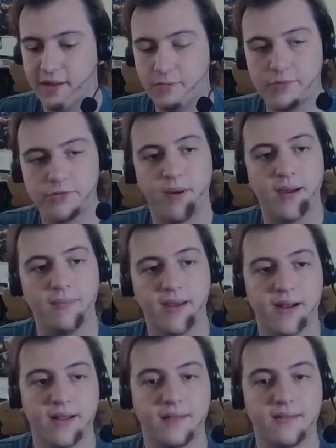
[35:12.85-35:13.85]
which might
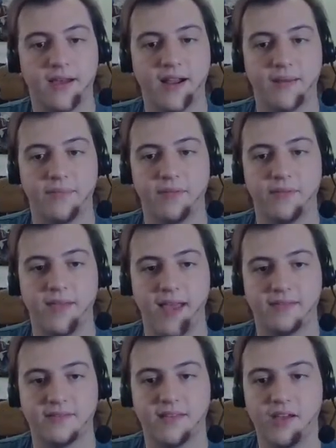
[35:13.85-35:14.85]
mean I need to tidy up the
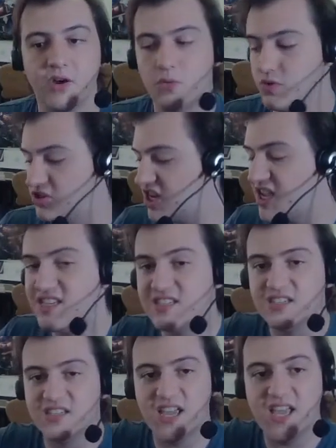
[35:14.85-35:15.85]
desk, which
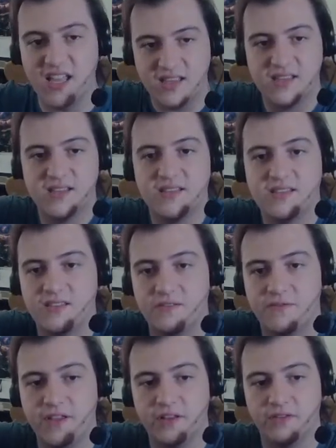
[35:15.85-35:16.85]
isn't in the
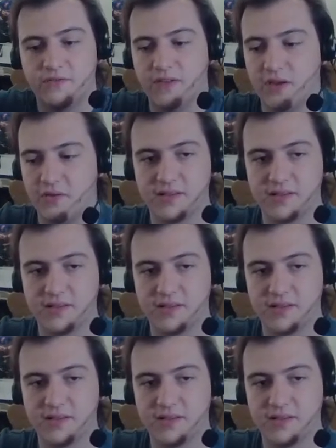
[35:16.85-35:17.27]
field of view.